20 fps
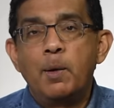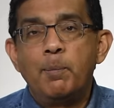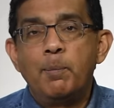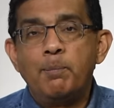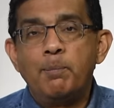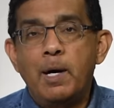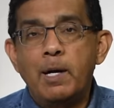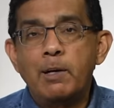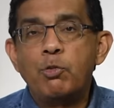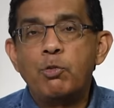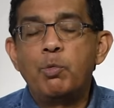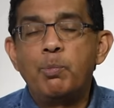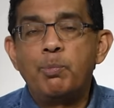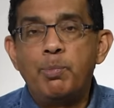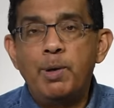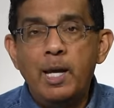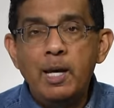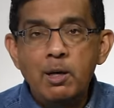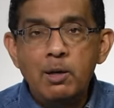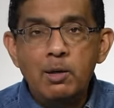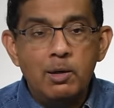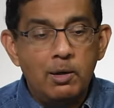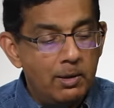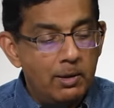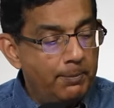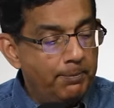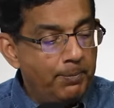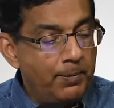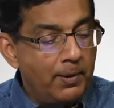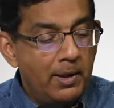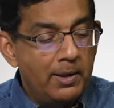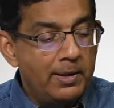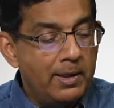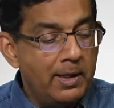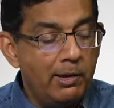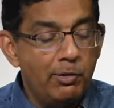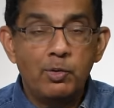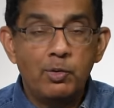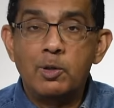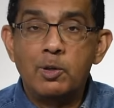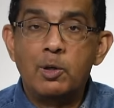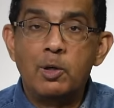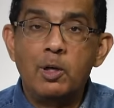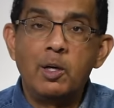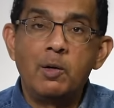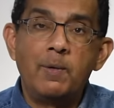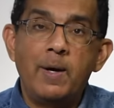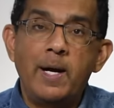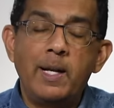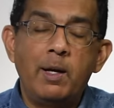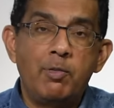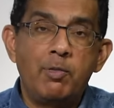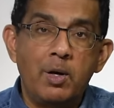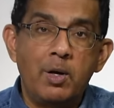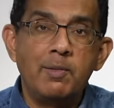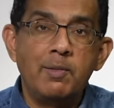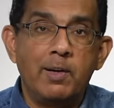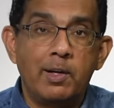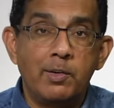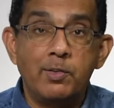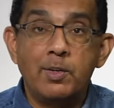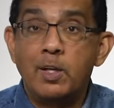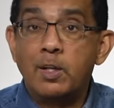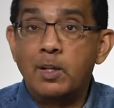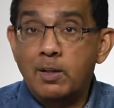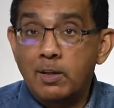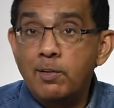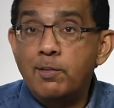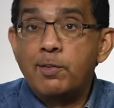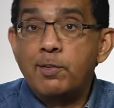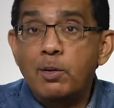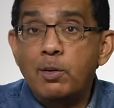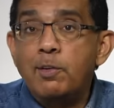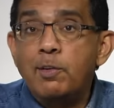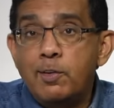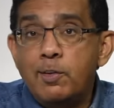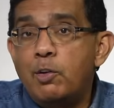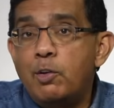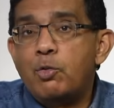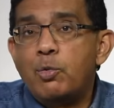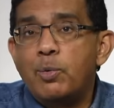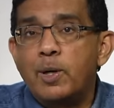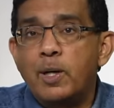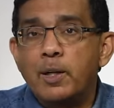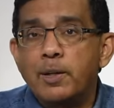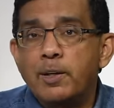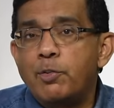much bigger, that is occurring right in front of us, that concerns Israel.